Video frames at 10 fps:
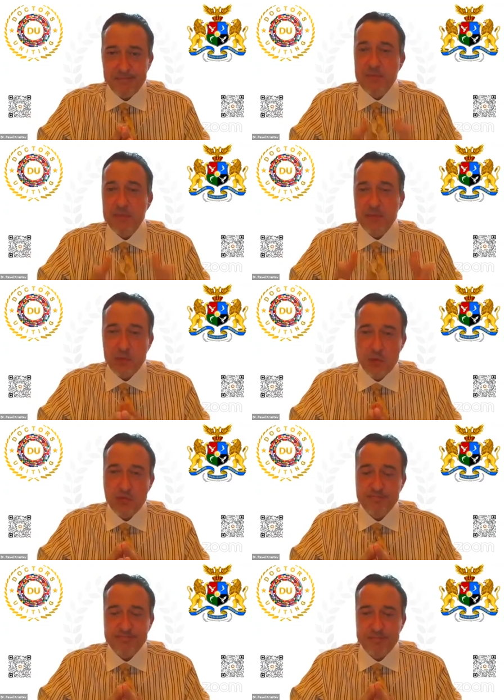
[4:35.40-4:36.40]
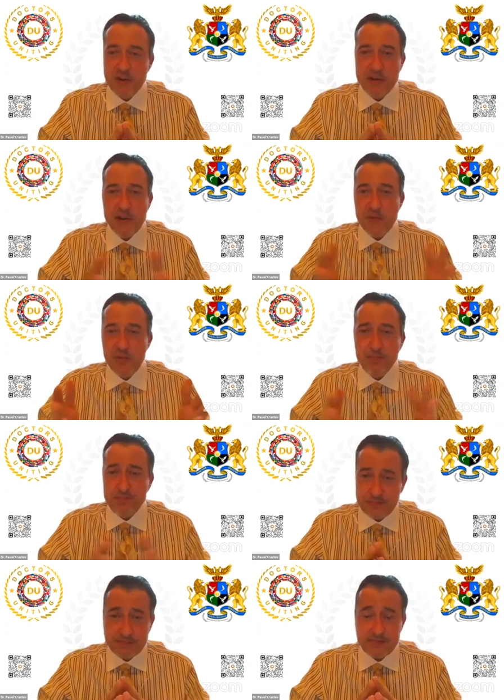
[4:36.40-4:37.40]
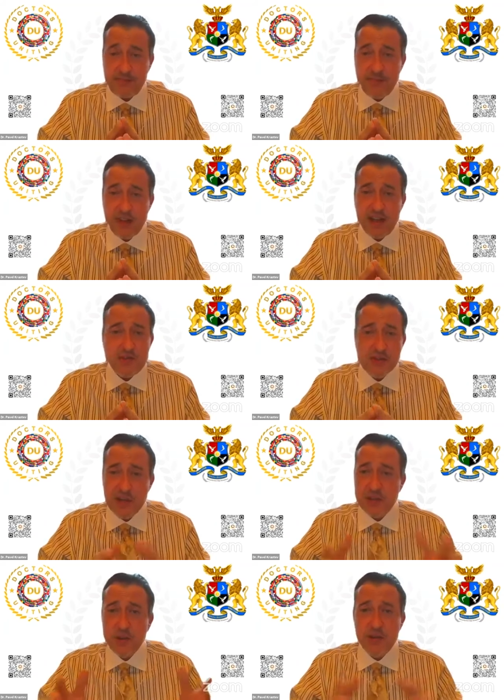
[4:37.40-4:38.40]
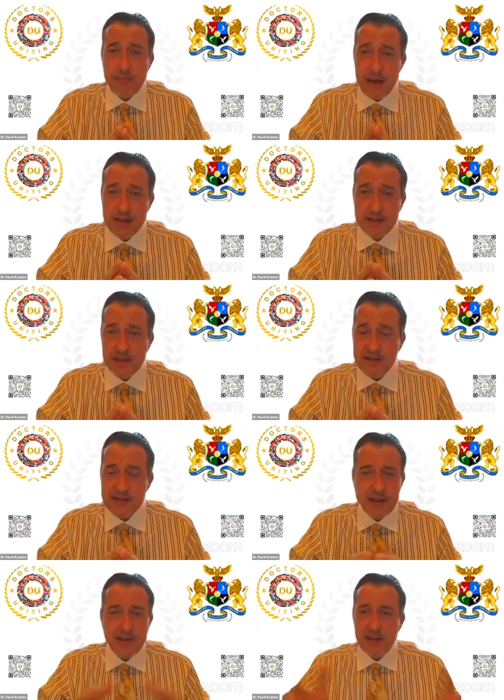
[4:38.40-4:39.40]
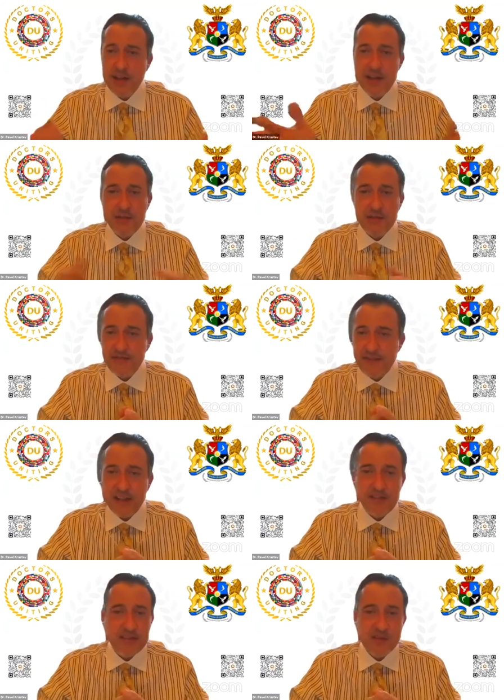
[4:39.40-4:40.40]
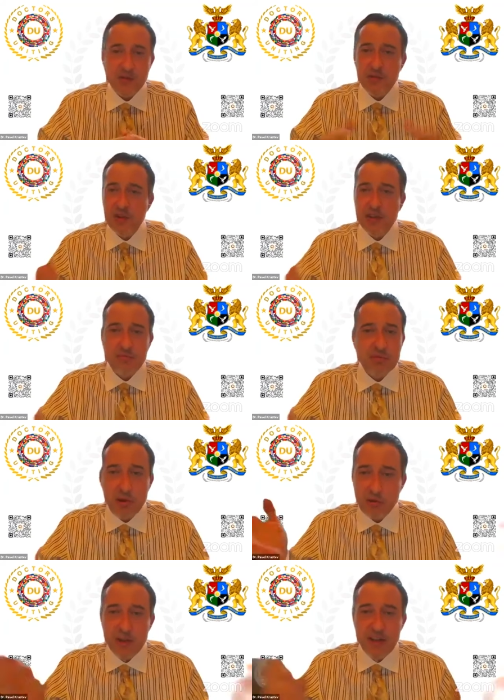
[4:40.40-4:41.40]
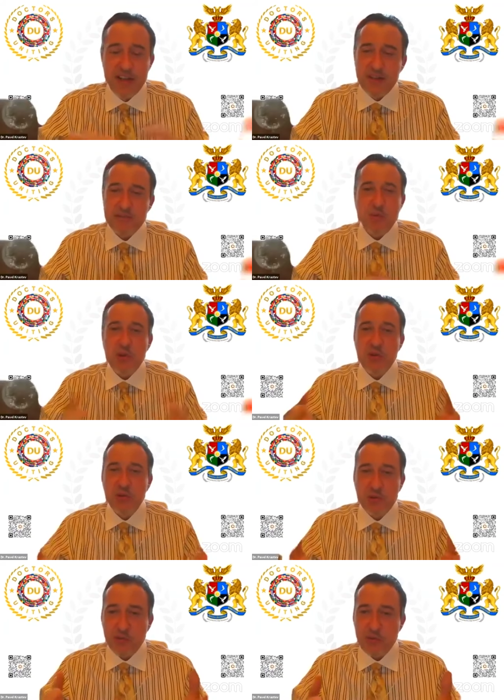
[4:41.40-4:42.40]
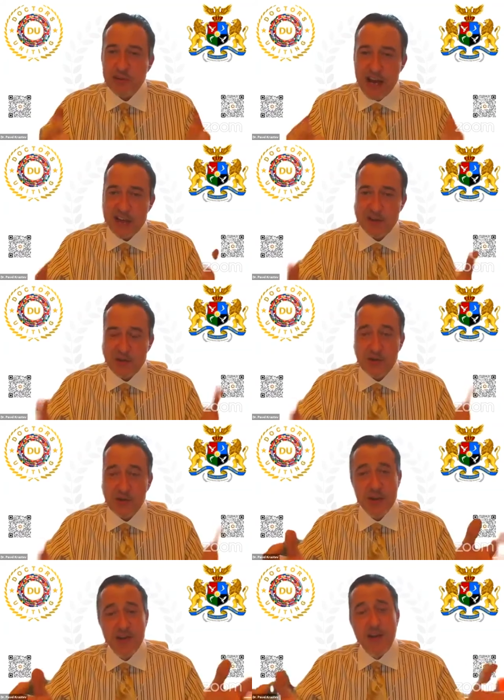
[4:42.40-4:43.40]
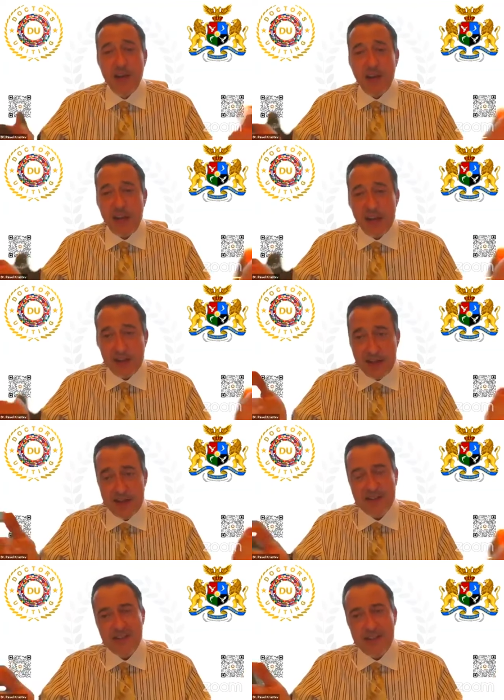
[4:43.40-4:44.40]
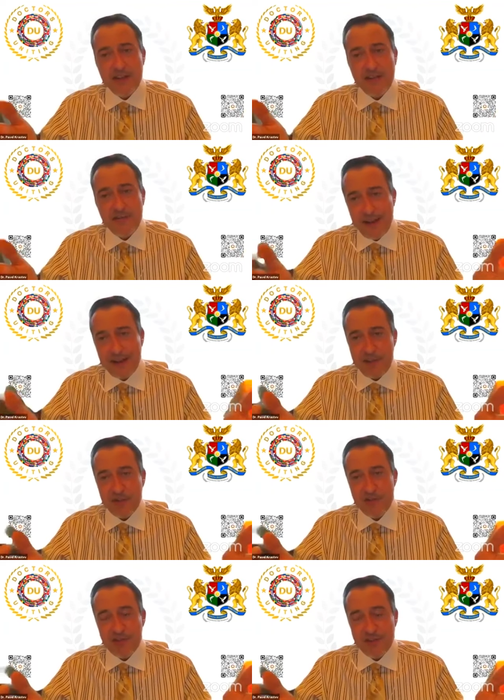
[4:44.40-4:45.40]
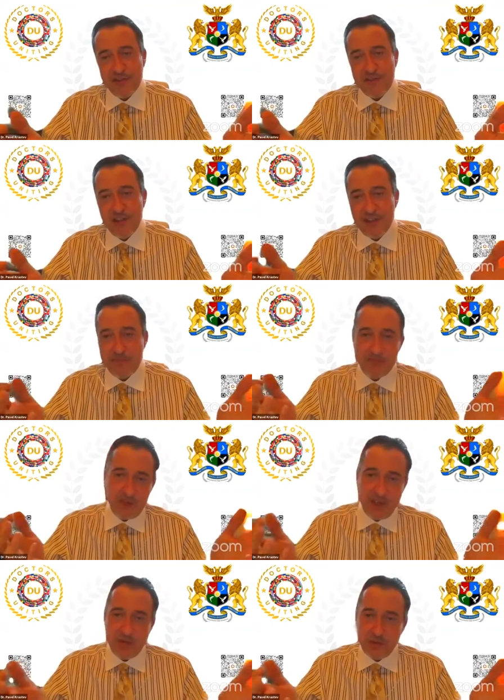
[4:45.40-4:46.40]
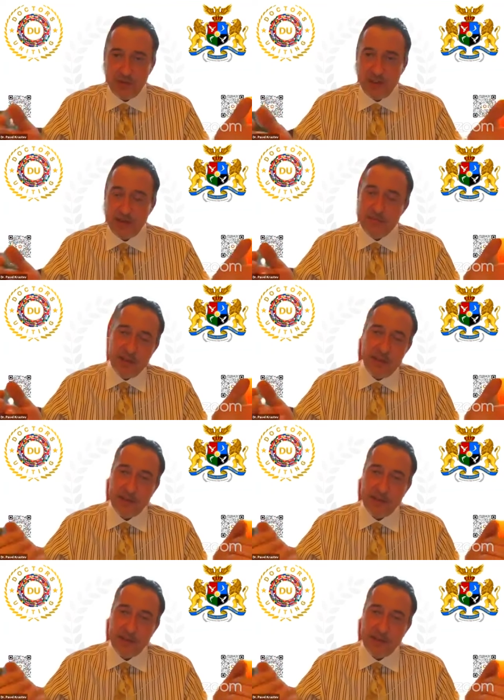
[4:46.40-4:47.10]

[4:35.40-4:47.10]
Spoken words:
people who are in a room and you start talking politics, they're going to get into a fight. There's going to be a brawl. But we don't do that. We're doctors. And this is the advantage of the D2D,